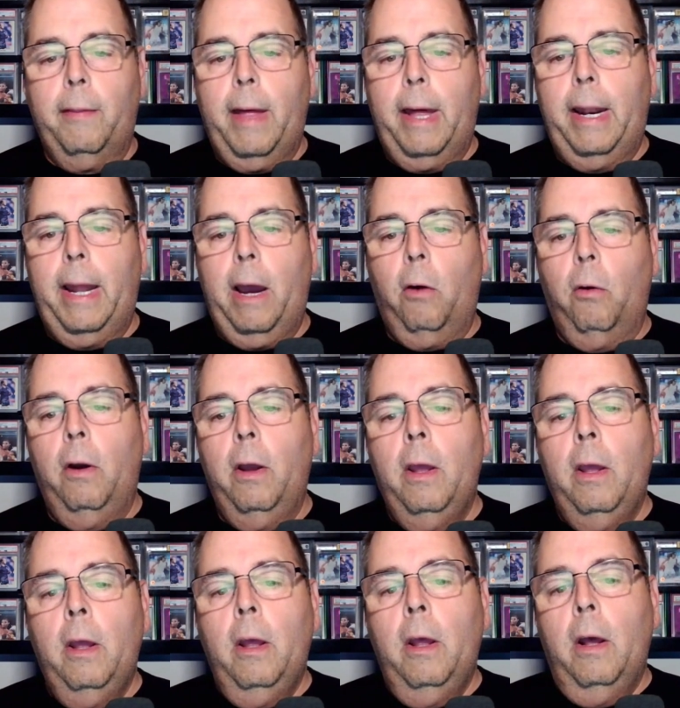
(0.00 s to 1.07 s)
that out.
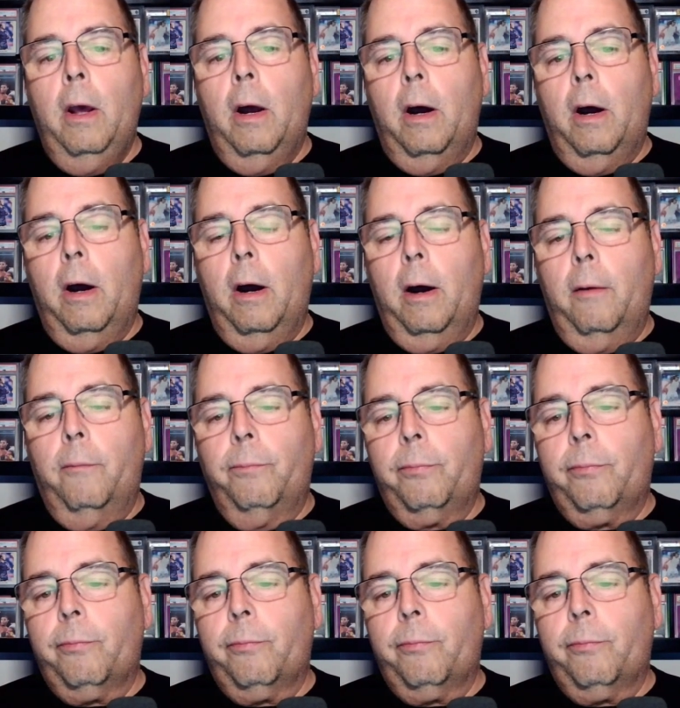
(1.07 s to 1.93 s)
And